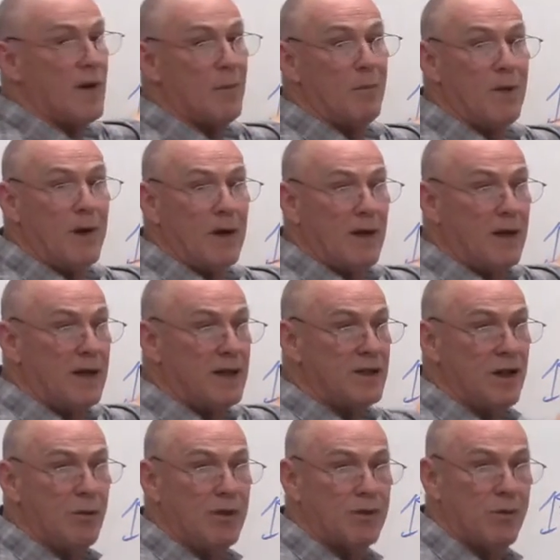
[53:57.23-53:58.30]
him, and he's
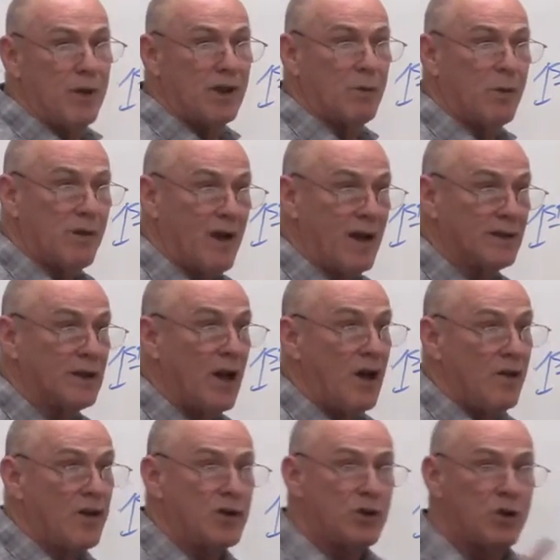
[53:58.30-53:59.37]
not resurrected with us.
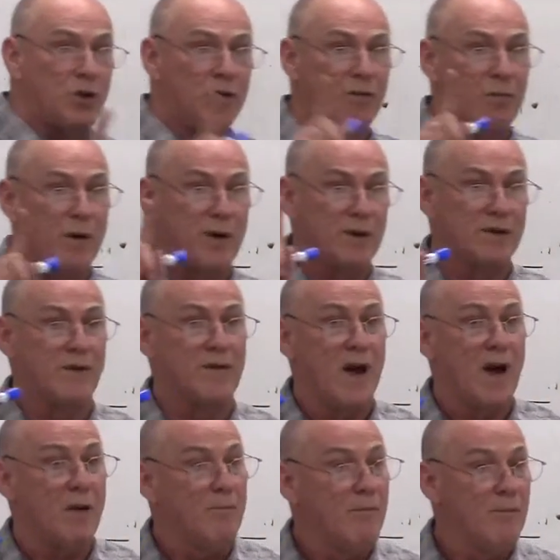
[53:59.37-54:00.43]
There's two different periods of
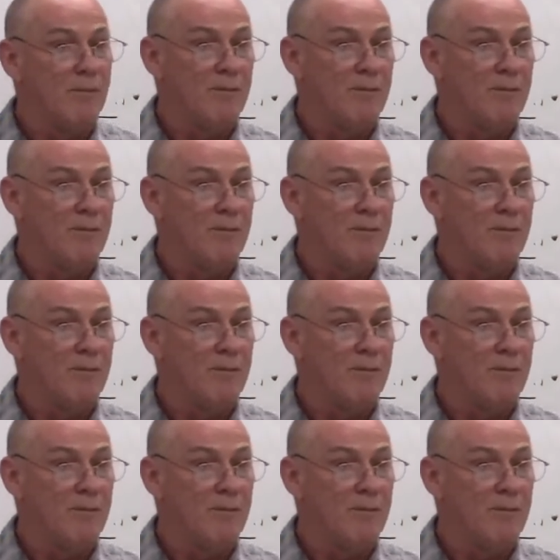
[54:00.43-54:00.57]
time.